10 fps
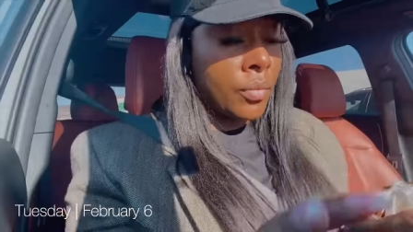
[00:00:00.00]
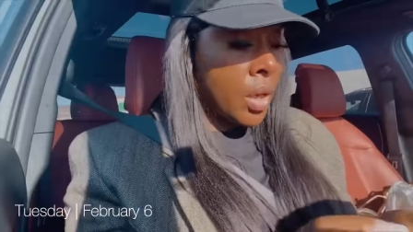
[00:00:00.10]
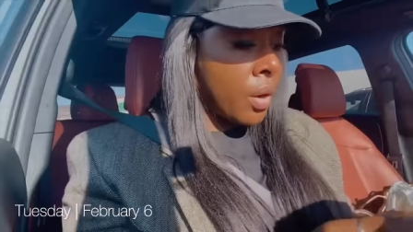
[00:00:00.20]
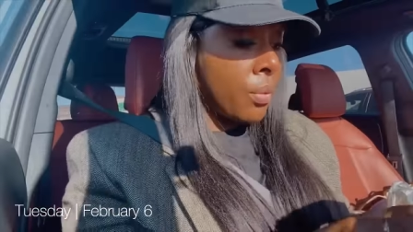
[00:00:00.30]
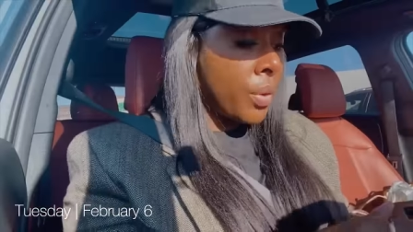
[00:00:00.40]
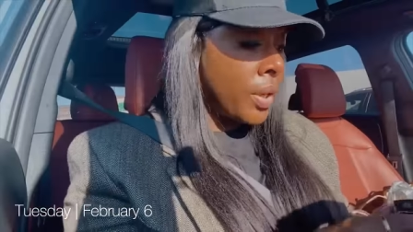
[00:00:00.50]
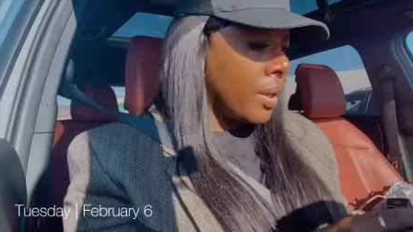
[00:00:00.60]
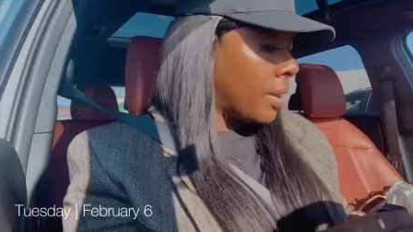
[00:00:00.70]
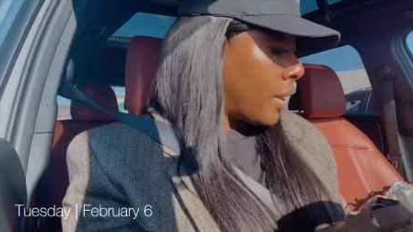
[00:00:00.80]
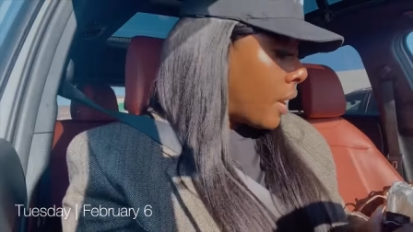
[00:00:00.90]
I really
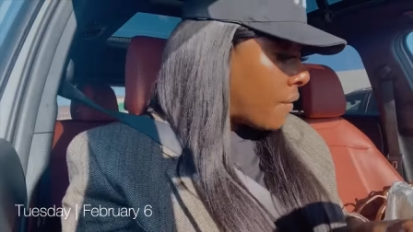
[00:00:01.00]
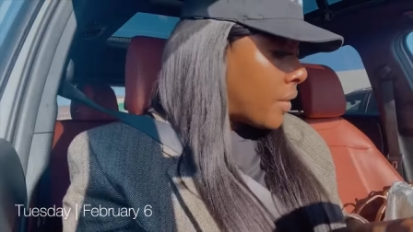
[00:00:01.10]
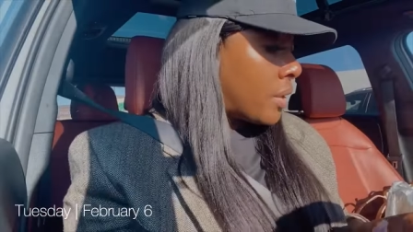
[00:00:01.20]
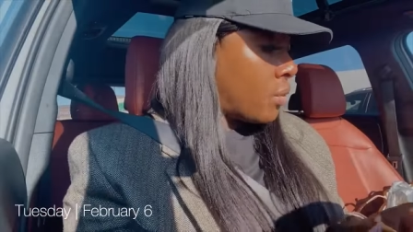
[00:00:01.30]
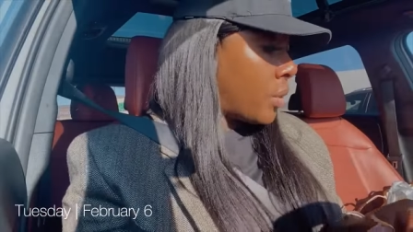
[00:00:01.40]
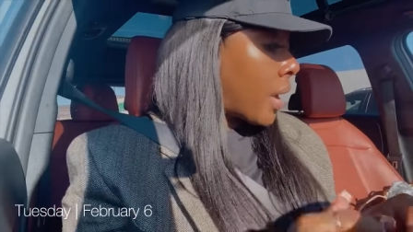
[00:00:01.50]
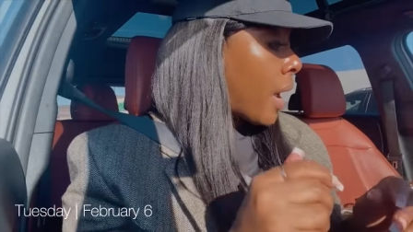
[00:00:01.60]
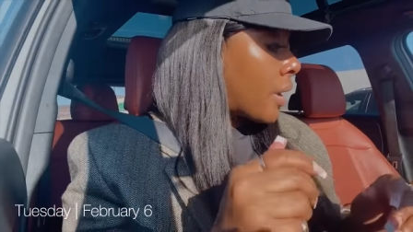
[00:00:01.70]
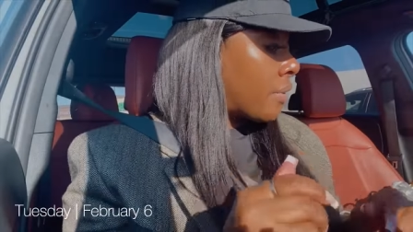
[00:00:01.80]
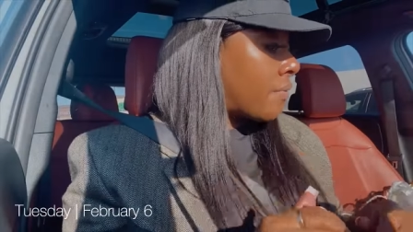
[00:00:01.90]
love it when
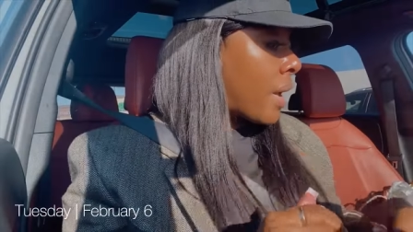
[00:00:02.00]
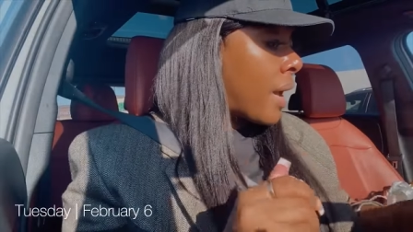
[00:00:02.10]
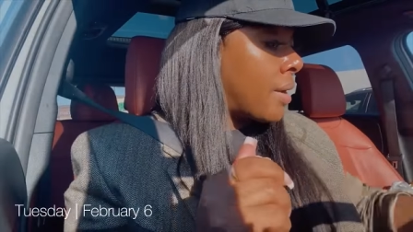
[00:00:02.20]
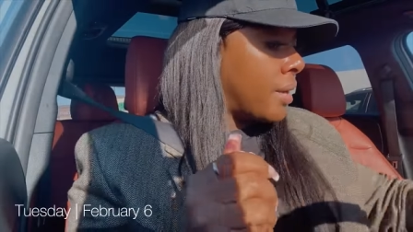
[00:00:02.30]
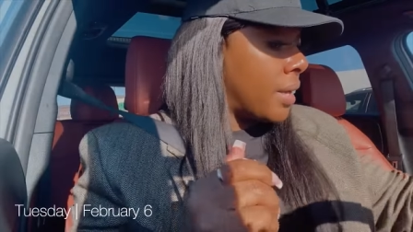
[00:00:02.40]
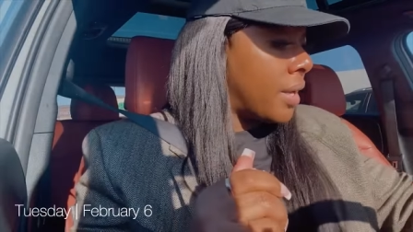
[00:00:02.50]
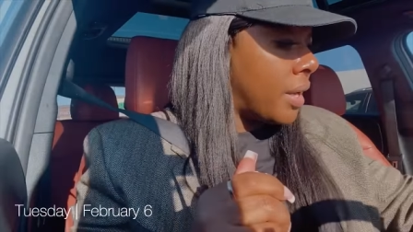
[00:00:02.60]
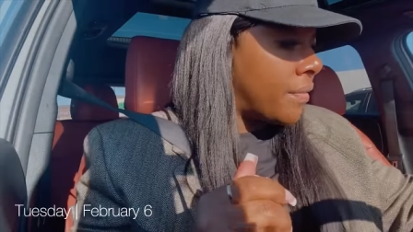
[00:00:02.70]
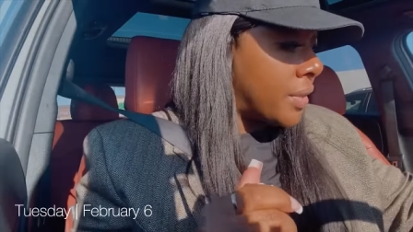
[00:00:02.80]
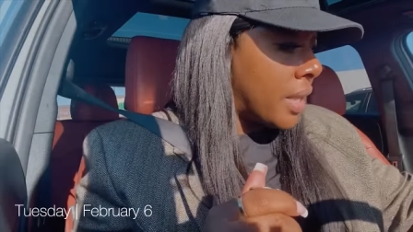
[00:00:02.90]
I can find
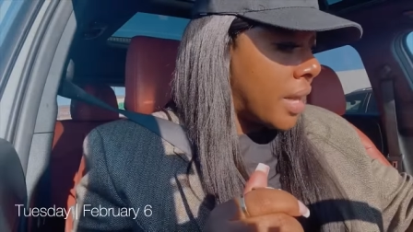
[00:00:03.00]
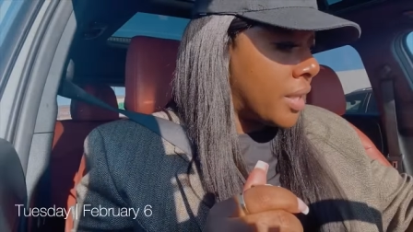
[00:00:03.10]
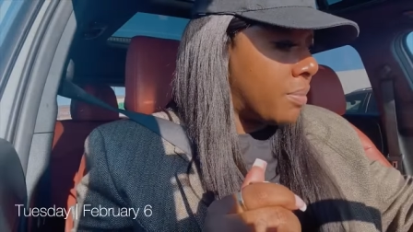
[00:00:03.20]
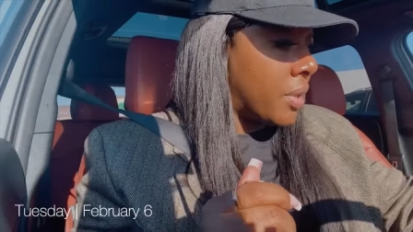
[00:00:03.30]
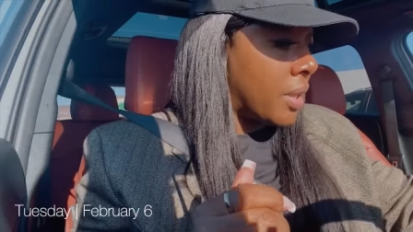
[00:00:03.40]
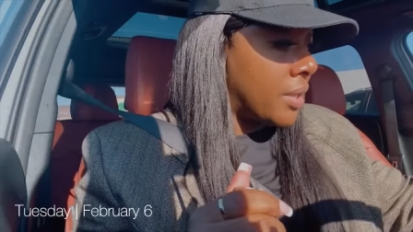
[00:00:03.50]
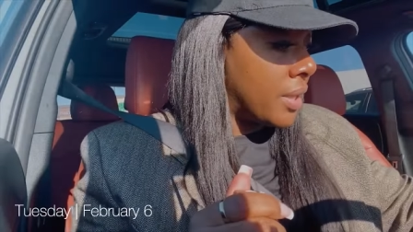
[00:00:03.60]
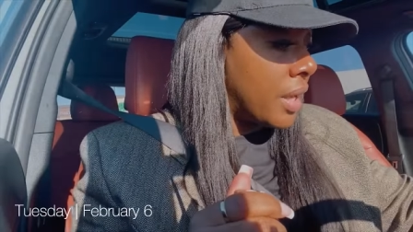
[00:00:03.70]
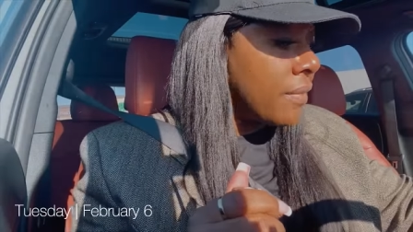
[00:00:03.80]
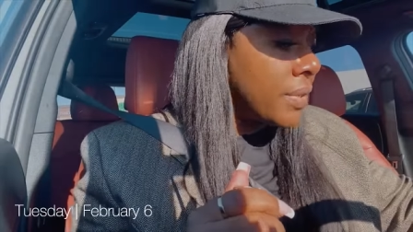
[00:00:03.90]
gift sets because
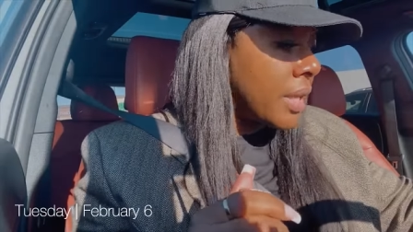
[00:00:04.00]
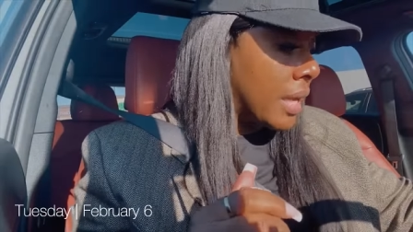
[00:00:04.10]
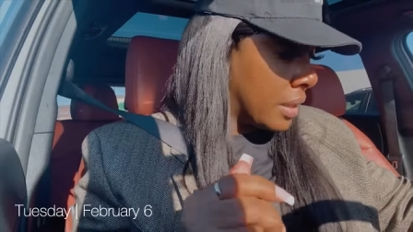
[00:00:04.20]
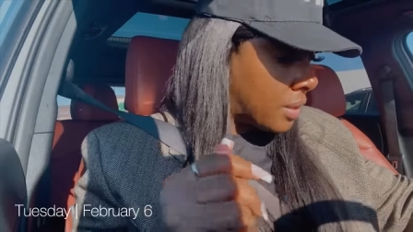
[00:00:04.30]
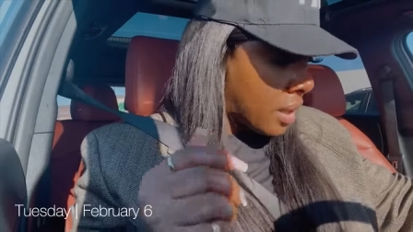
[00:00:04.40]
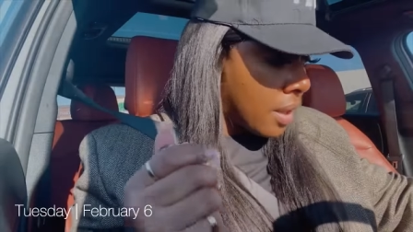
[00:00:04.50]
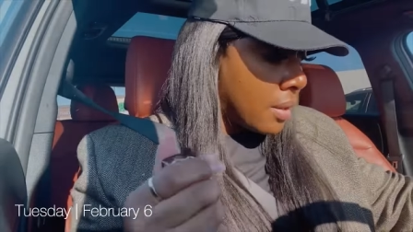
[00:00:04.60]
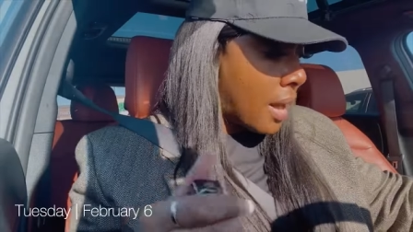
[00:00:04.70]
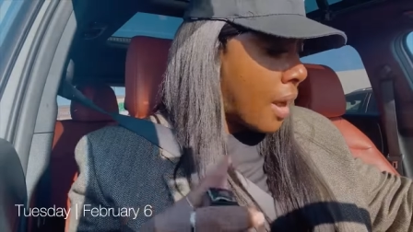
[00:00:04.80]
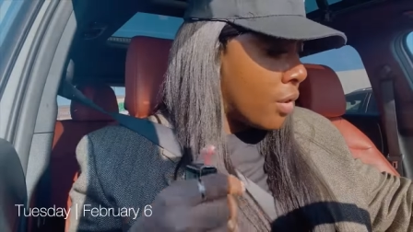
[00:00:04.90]
gift sets
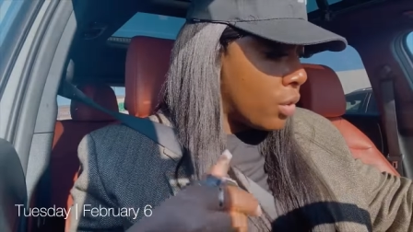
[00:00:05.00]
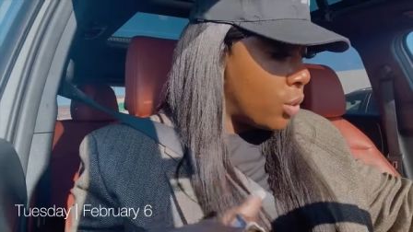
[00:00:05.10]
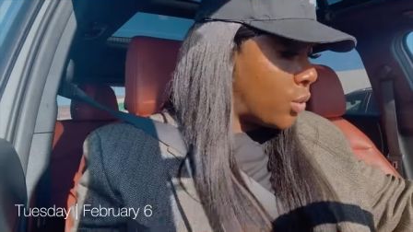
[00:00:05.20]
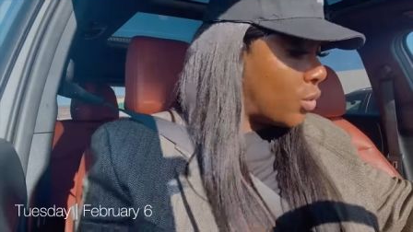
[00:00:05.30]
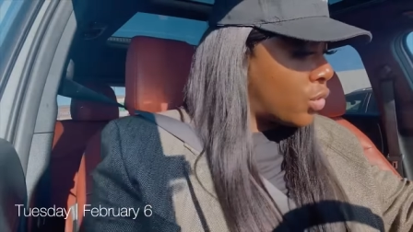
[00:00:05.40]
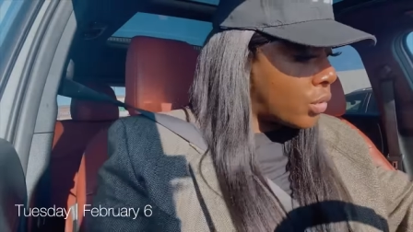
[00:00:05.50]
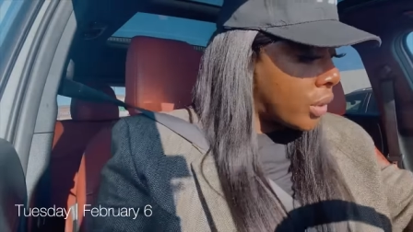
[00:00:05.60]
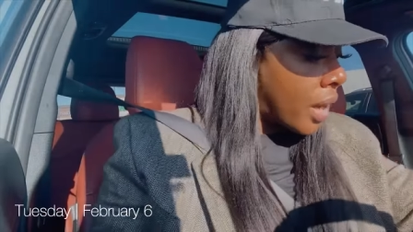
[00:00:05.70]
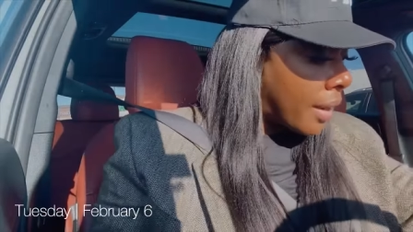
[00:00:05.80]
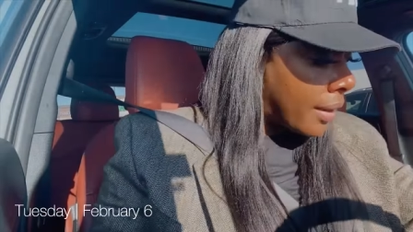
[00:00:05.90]
allow you to
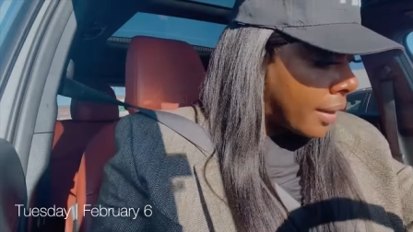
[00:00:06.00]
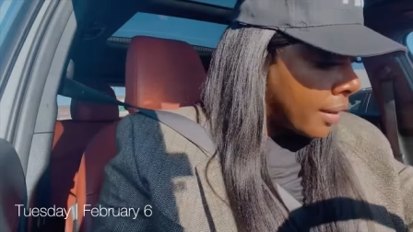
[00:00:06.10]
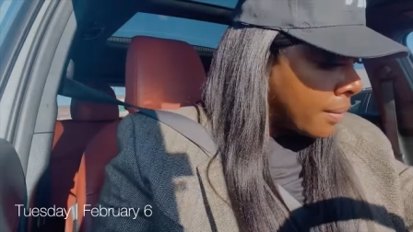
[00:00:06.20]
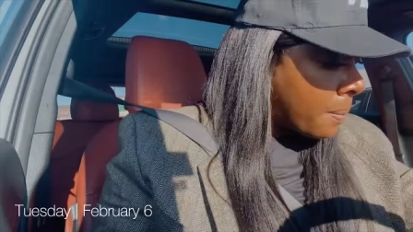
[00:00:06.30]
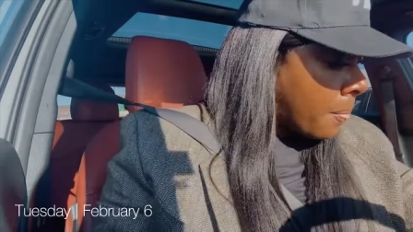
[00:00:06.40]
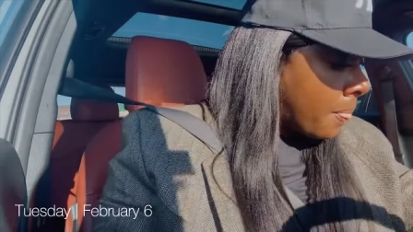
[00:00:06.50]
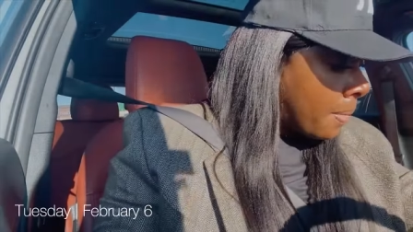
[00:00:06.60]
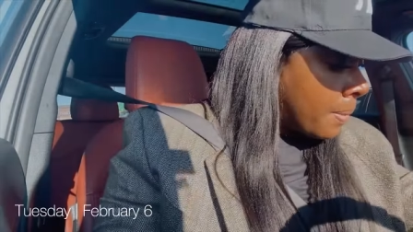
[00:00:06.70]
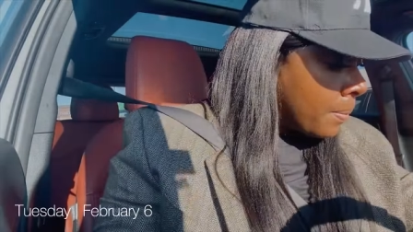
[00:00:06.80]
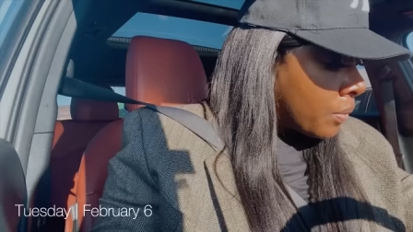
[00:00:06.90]
try
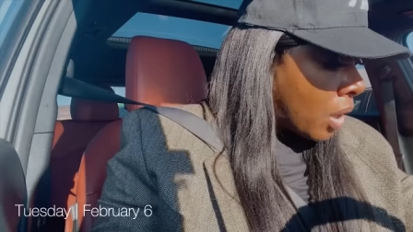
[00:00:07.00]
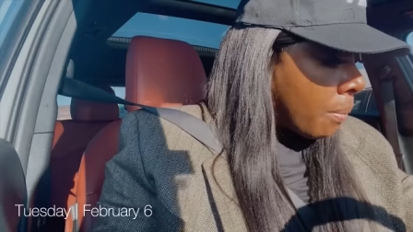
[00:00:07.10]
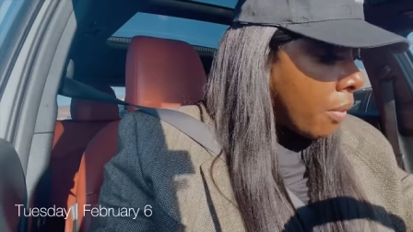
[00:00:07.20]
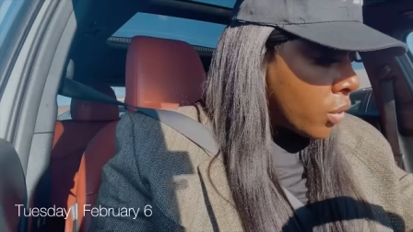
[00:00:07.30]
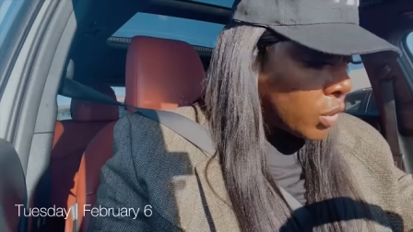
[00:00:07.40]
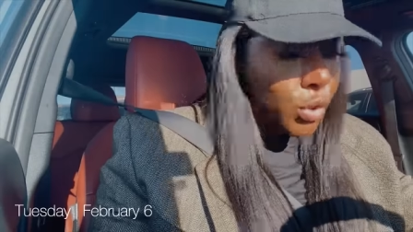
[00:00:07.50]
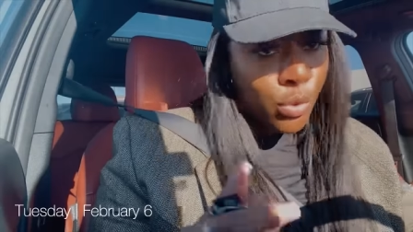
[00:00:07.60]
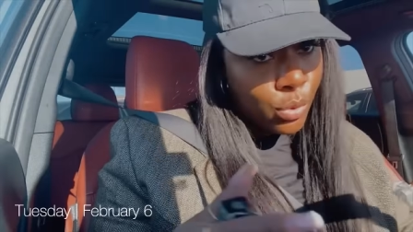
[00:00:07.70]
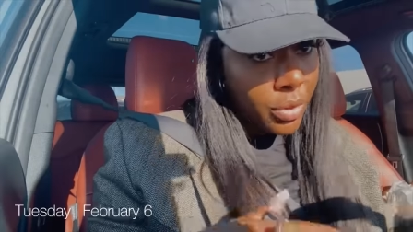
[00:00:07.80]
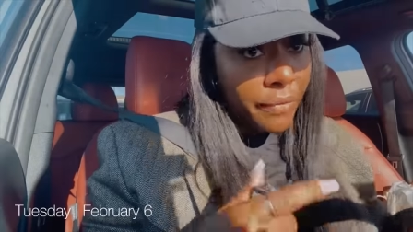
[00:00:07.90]
a
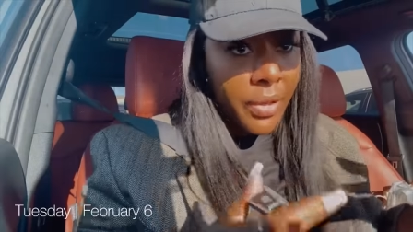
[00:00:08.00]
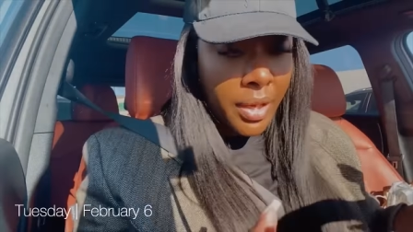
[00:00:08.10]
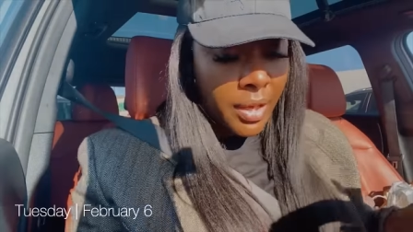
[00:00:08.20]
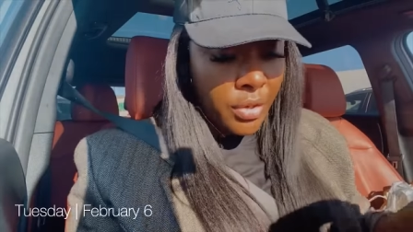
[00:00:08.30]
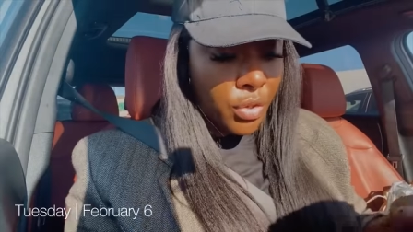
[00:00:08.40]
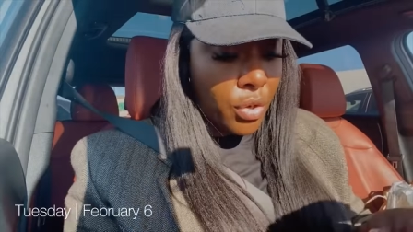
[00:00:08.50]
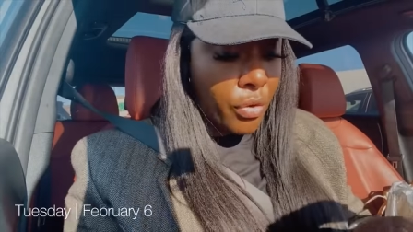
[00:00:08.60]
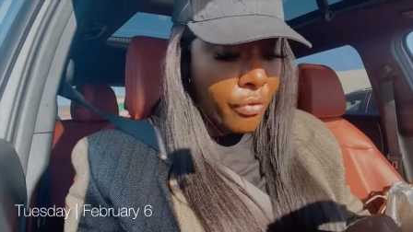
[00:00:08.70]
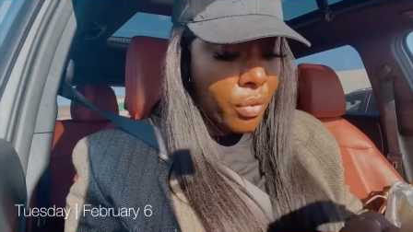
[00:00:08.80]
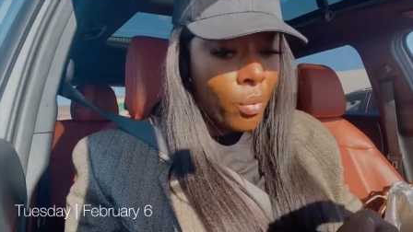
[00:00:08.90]
multitude of things, you
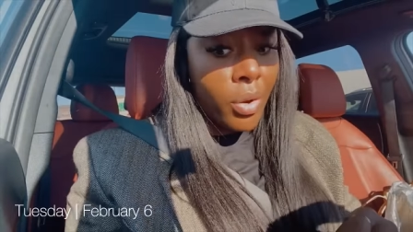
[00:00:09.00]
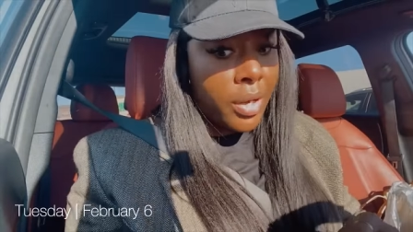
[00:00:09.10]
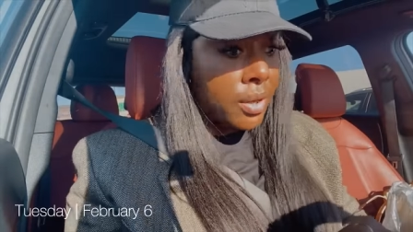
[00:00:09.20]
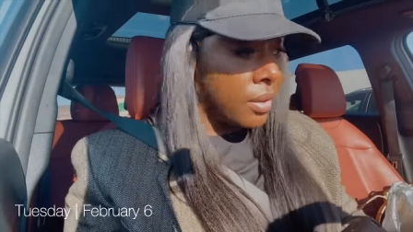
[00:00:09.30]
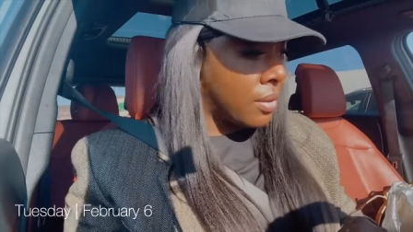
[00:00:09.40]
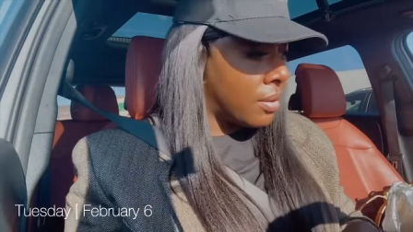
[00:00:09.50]
know, for one